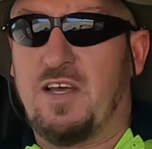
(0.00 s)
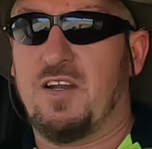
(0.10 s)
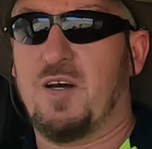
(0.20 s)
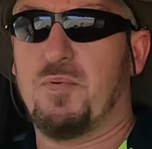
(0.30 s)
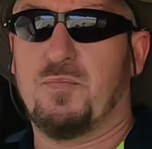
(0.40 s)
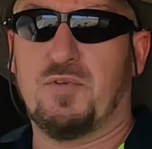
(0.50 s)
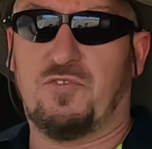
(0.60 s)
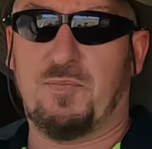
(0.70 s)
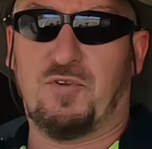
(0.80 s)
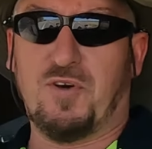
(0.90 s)
up and put a
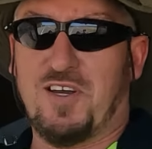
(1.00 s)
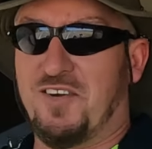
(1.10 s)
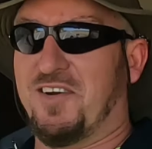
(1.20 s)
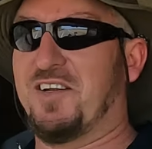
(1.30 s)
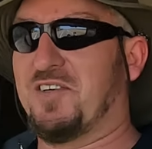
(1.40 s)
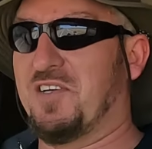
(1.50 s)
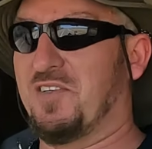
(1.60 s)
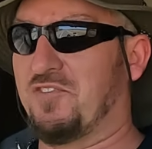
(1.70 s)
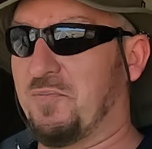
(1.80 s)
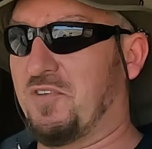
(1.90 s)
zip tie around it, good
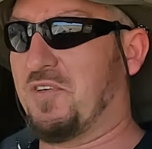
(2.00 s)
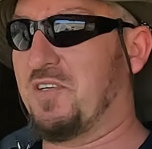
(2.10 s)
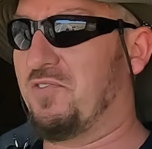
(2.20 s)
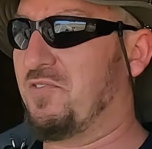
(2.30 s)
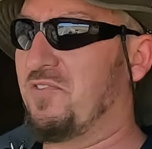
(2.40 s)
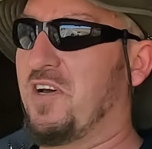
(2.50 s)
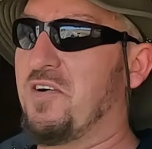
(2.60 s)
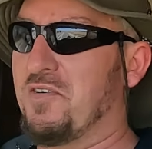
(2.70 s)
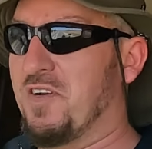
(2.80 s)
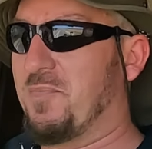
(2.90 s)
old zip ties to
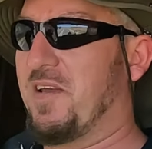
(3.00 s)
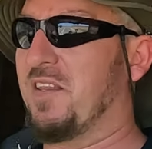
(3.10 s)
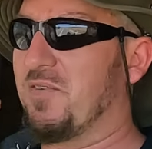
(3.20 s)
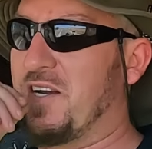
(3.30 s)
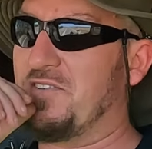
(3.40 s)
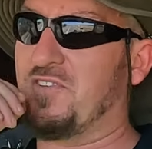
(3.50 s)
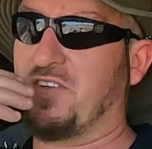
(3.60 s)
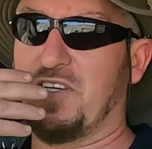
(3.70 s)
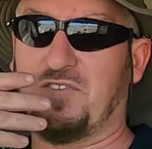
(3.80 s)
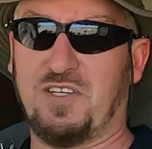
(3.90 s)
hold it up out of the way, so
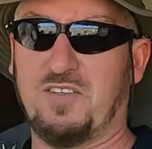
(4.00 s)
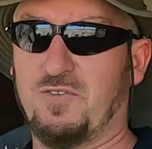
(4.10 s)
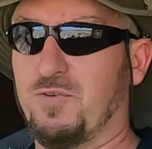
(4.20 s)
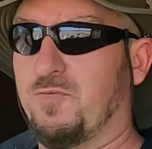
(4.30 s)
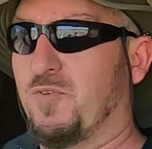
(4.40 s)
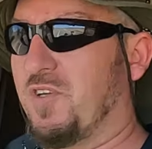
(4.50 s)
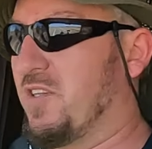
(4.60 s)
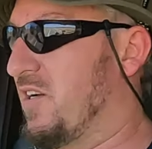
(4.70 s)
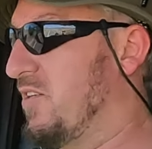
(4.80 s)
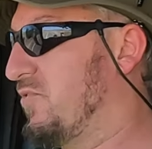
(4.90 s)
at least get the door fully
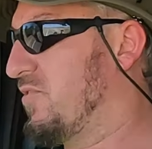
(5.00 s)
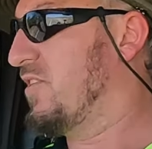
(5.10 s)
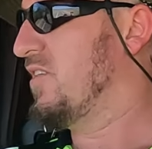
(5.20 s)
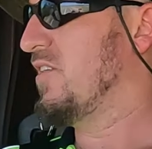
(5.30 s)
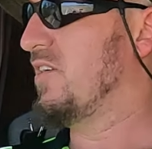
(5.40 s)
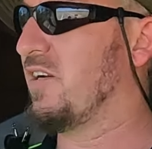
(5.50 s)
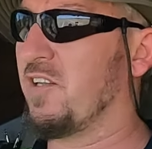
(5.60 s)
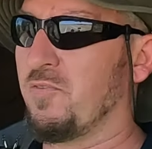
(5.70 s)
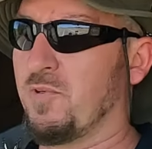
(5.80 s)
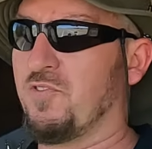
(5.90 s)
closed,
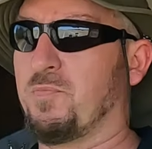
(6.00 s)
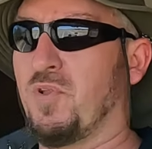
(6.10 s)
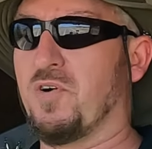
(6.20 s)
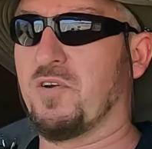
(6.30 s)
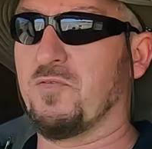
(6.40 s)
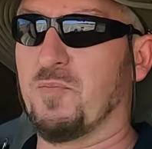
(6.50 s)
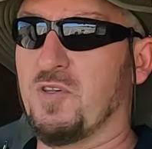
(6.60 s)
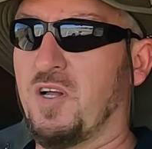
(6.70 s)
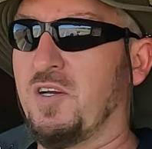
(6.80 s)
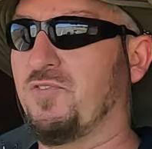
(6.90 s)
because it was blocking it from
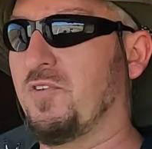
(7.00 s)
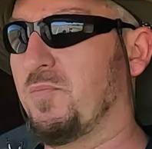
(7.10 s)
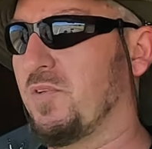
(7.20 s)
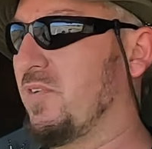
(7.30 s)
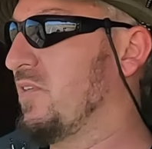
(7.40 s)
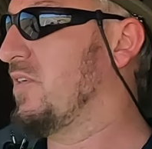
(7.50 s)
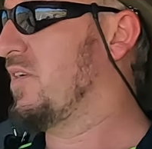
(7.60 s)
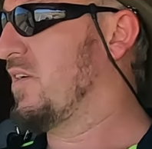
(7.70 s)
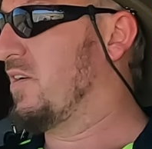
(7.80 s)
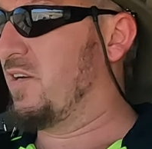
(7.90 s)
closing. But
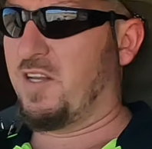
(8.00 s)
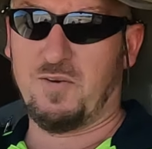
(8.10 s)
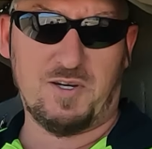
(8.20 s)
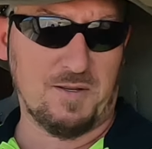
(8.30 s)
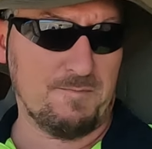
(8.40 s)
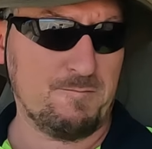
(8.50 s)
anyway,